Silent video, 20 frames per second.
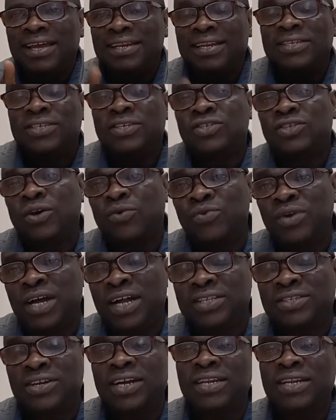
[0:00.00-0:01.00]
This is your
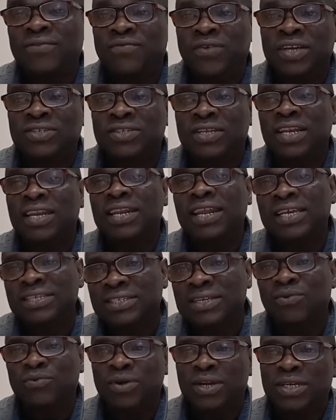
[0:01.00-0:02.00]
realtor and investor,
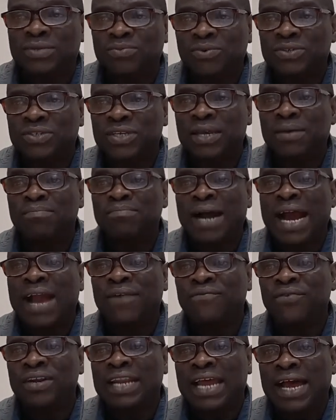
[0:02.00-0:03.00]
Lester Witherspoon, saying bye
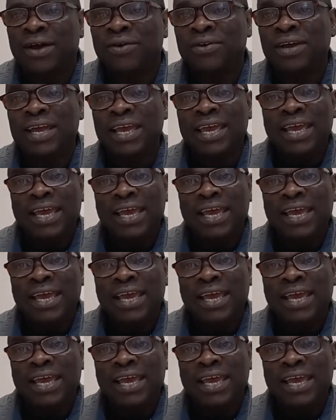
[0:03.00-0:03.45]
for now,